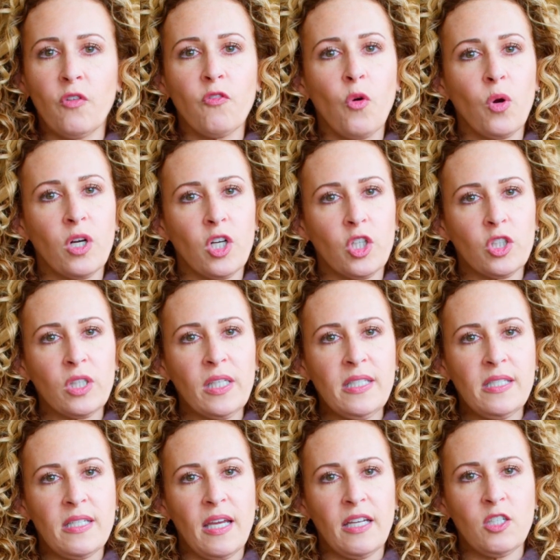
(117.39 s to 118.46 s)
for
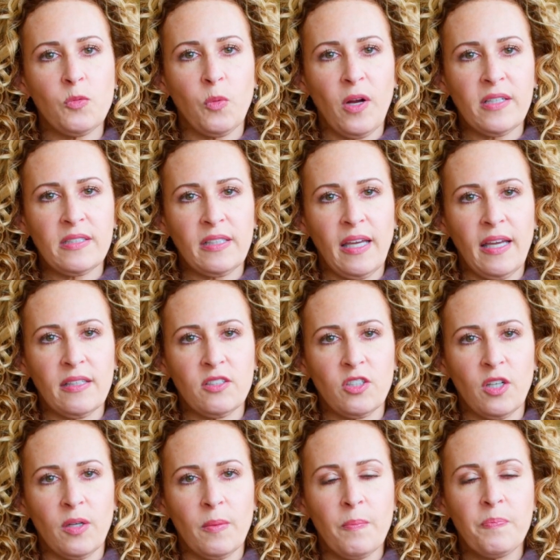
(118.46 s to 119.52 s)
early-stage breast
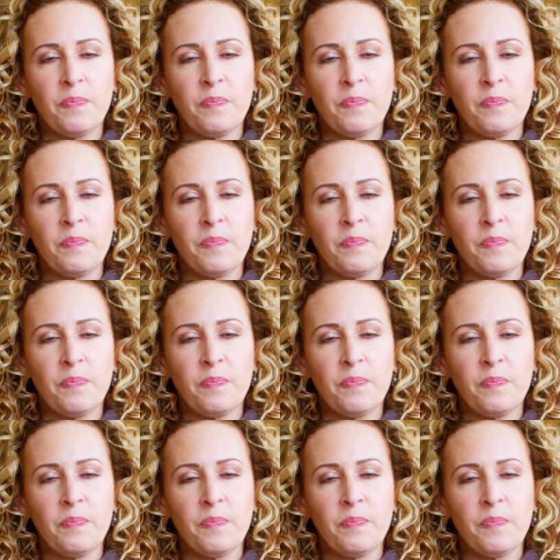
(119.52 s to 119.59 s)
cancer.